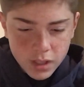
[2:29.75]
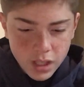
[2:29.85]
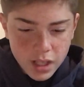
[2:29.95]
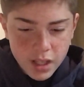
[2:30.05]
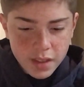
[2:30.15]

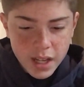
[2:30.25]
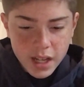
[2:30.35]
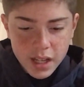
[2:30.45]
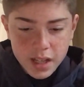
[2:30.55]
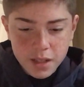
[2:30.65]
And
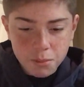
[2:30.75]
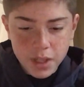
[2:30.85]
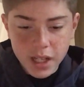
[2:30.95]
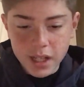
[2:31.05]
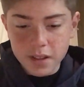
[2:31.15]
then we
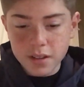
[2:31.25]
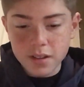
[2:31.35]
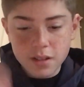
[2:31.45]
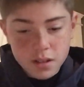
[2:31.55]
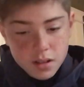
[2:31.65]
got,
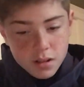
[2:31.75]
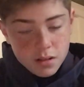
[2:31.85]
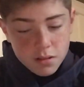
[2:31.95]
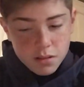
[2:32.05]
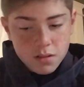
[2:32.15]

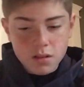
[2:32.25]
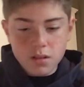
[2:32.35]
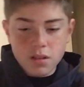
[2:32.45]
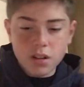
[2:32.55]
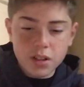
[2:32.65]

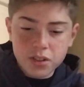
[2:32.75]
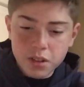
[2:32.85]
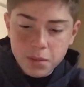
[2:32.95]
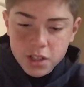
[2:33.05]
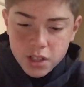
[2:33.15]
honestly, I'm
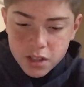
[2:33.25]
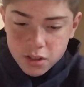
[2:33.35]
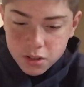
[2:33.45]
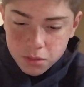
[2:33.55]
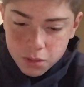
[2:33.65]
going to change
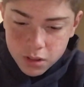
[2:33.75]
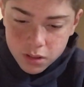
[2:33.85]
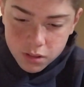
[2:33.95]
this one.